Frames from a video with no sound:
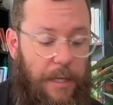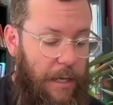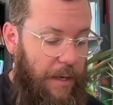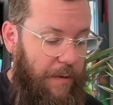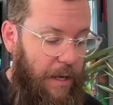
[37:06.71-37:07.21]

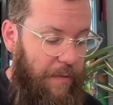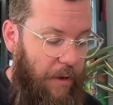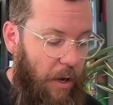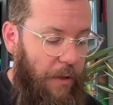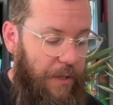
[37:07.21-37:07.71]
of
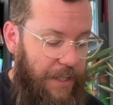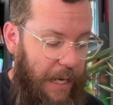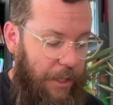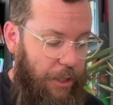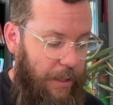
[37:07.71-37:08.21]
all the
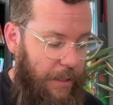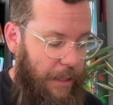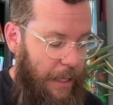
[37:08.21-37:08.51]
sections.